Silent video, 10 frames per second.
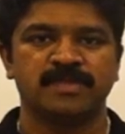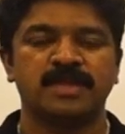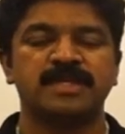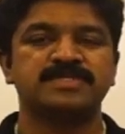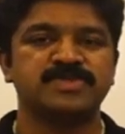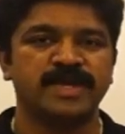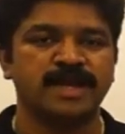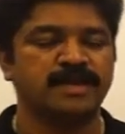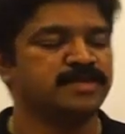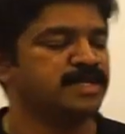Let's take
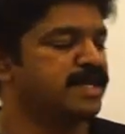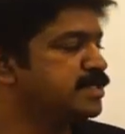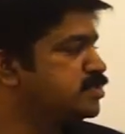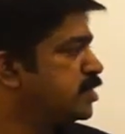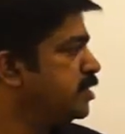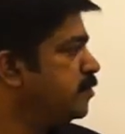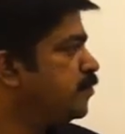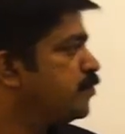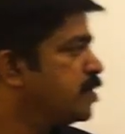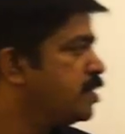another case study.
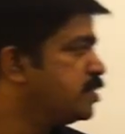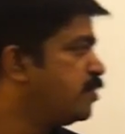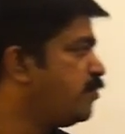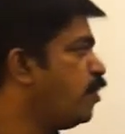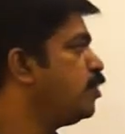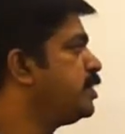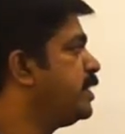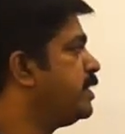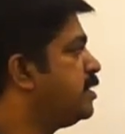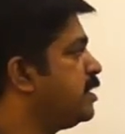The following
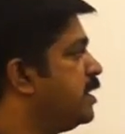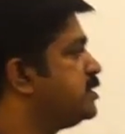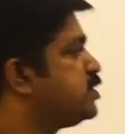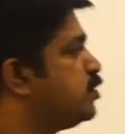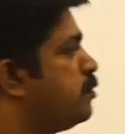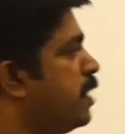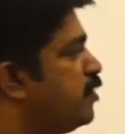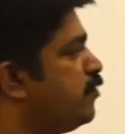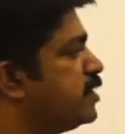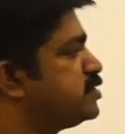data relates to the
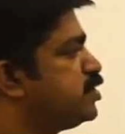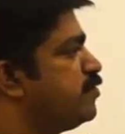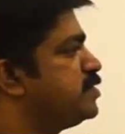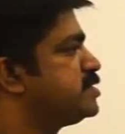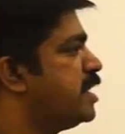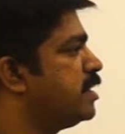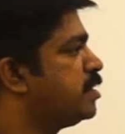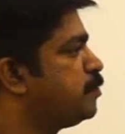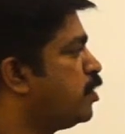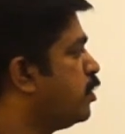manufacture of a
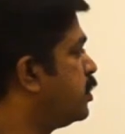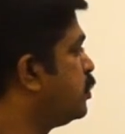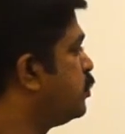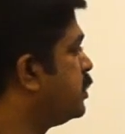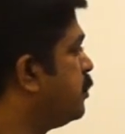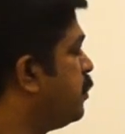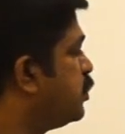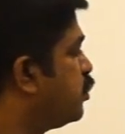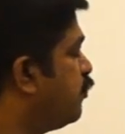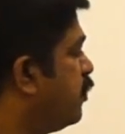standard product during the
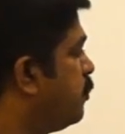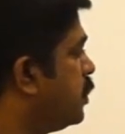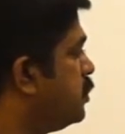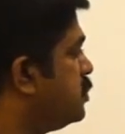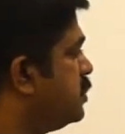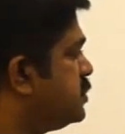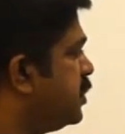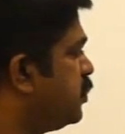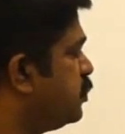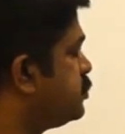month of April, let's
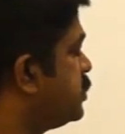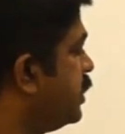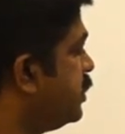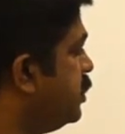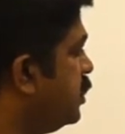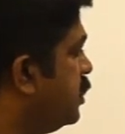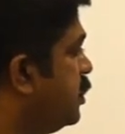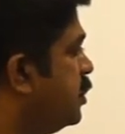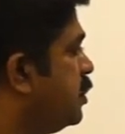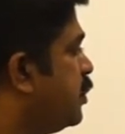say 2018.
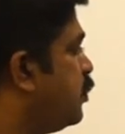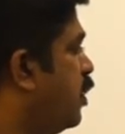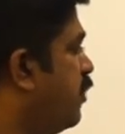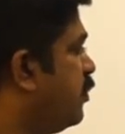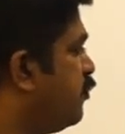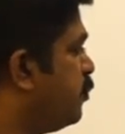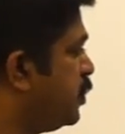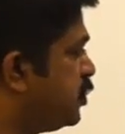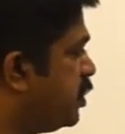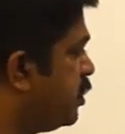You have
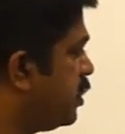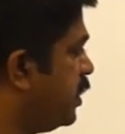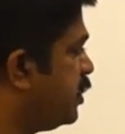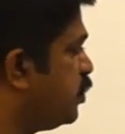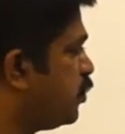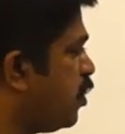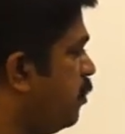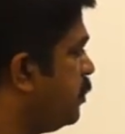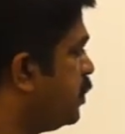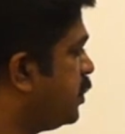information related to
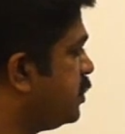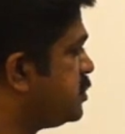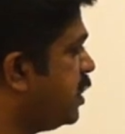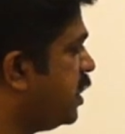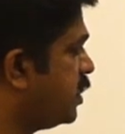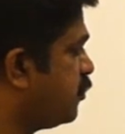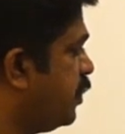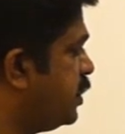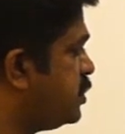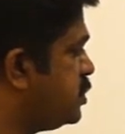raw materials, direct
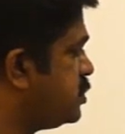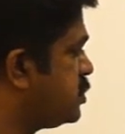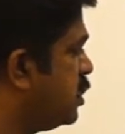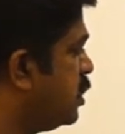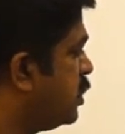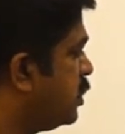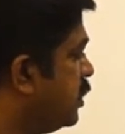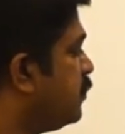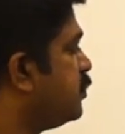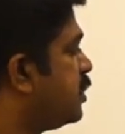wages.
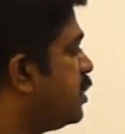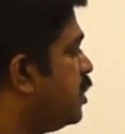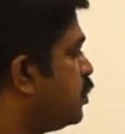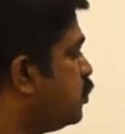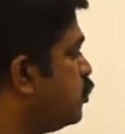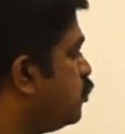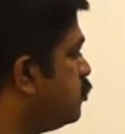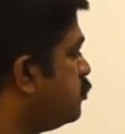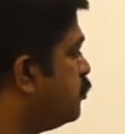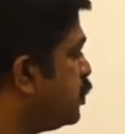Then with regard
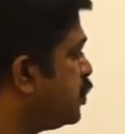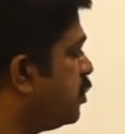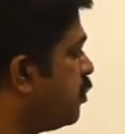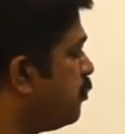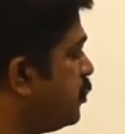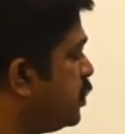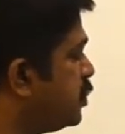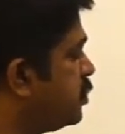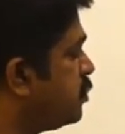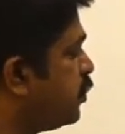to
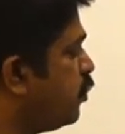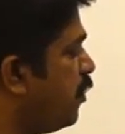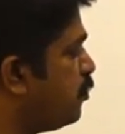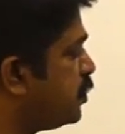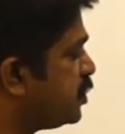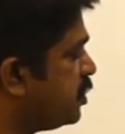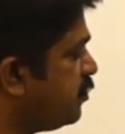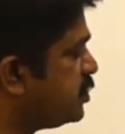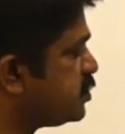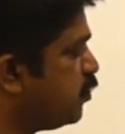mission, you have mission
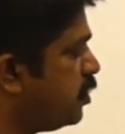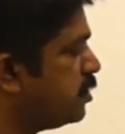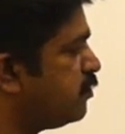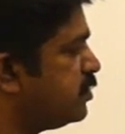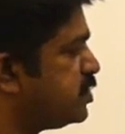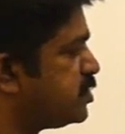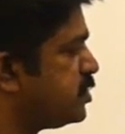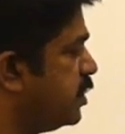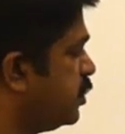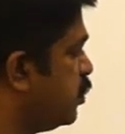hours worked, which is
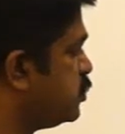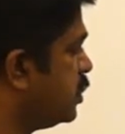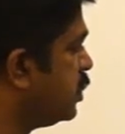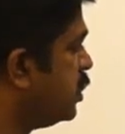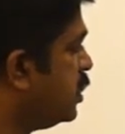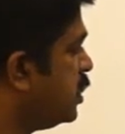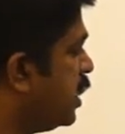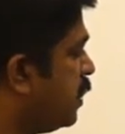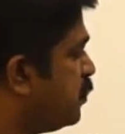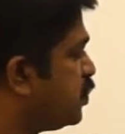10,000,
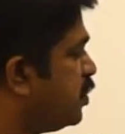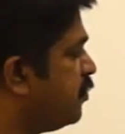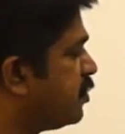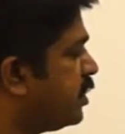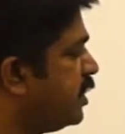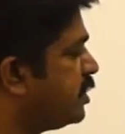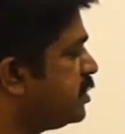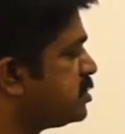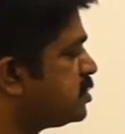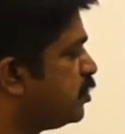and mission hour rate
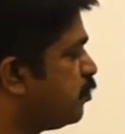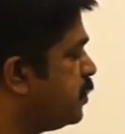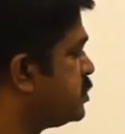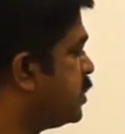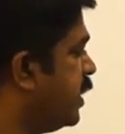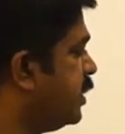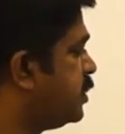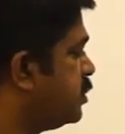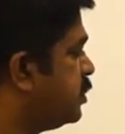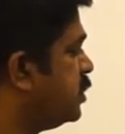is rupees
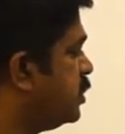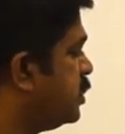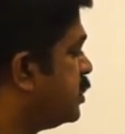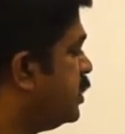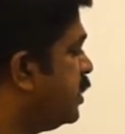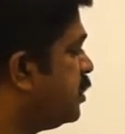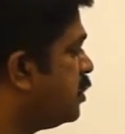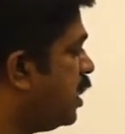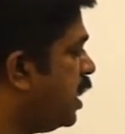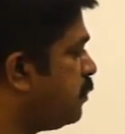8.
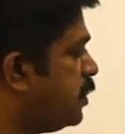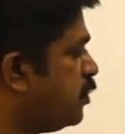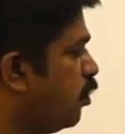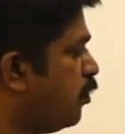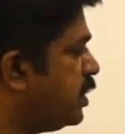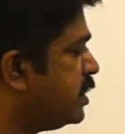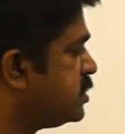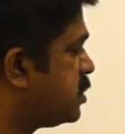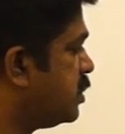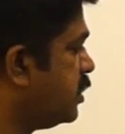Then admin
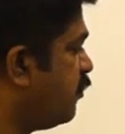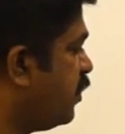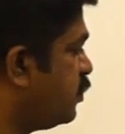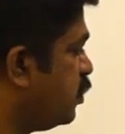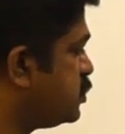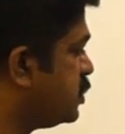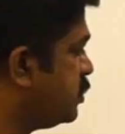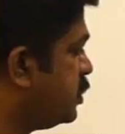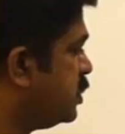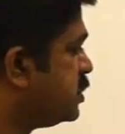overheads
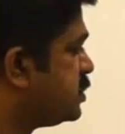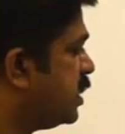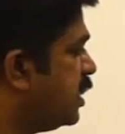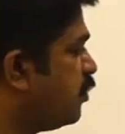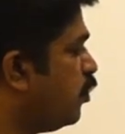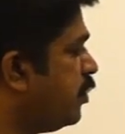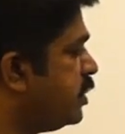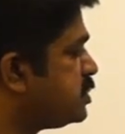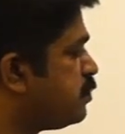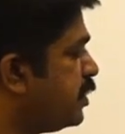35,000, selling
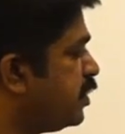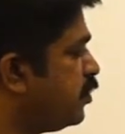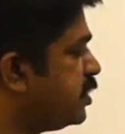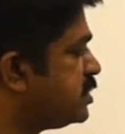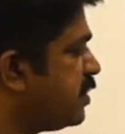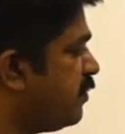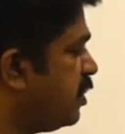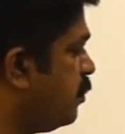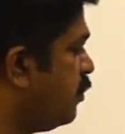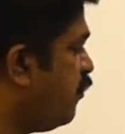overheads per unit is
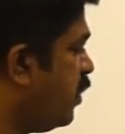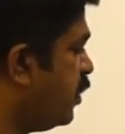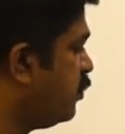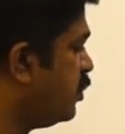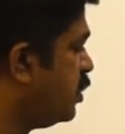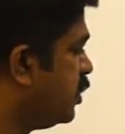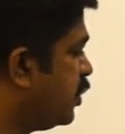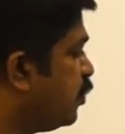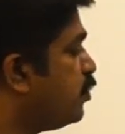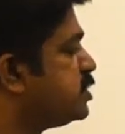available 5.
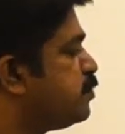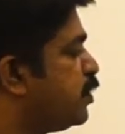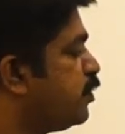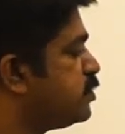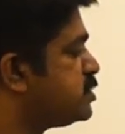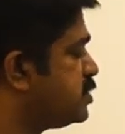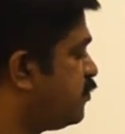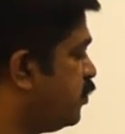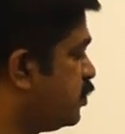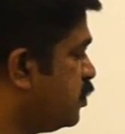Units produced is
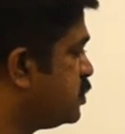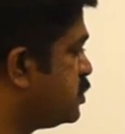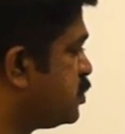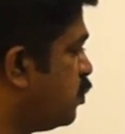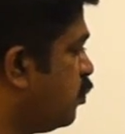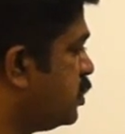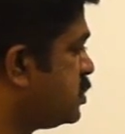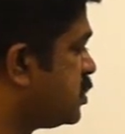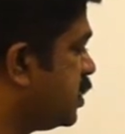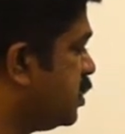4,000, sold is
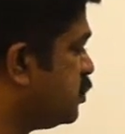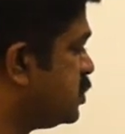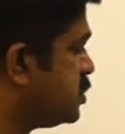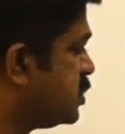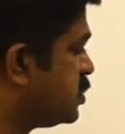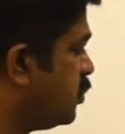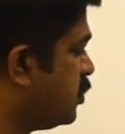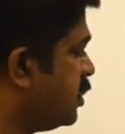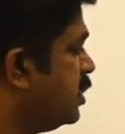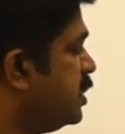
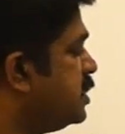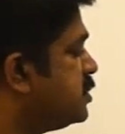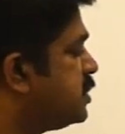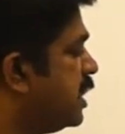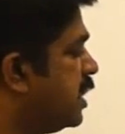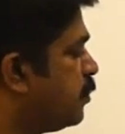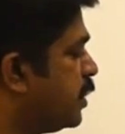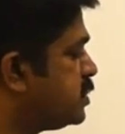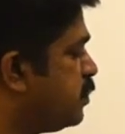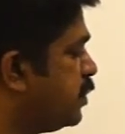3,600, selling
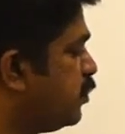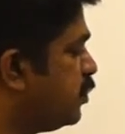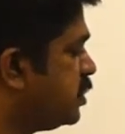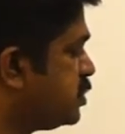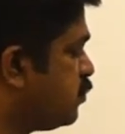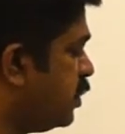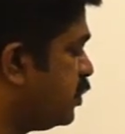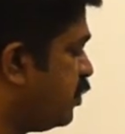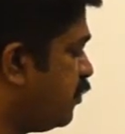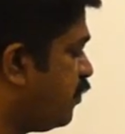price per unit is
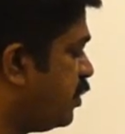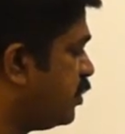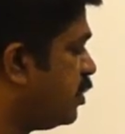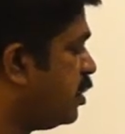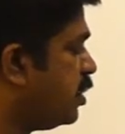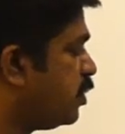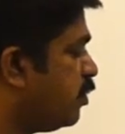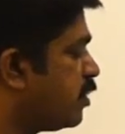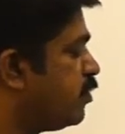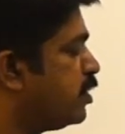125. You
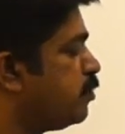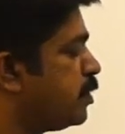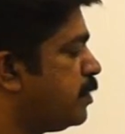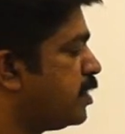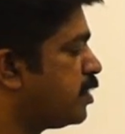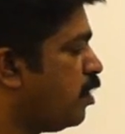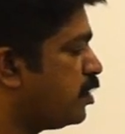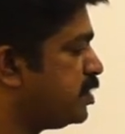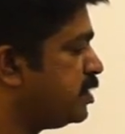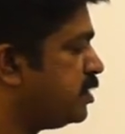are required to prepare a
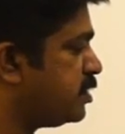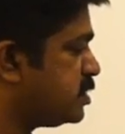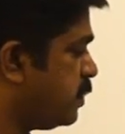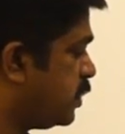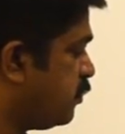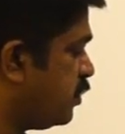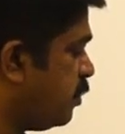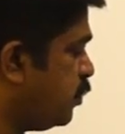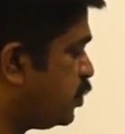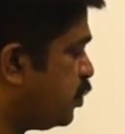cost sheet in respect of the
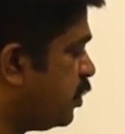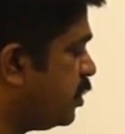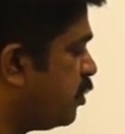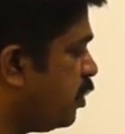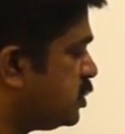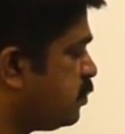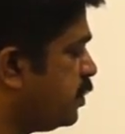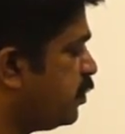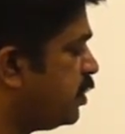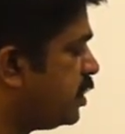above, showing cost per
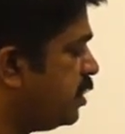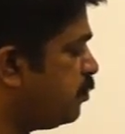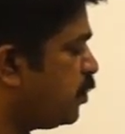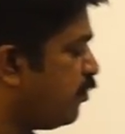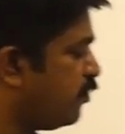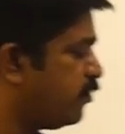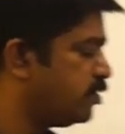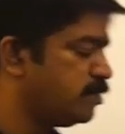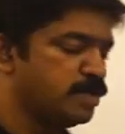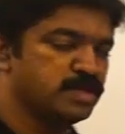unit and profit for
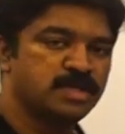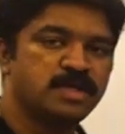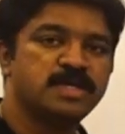the month.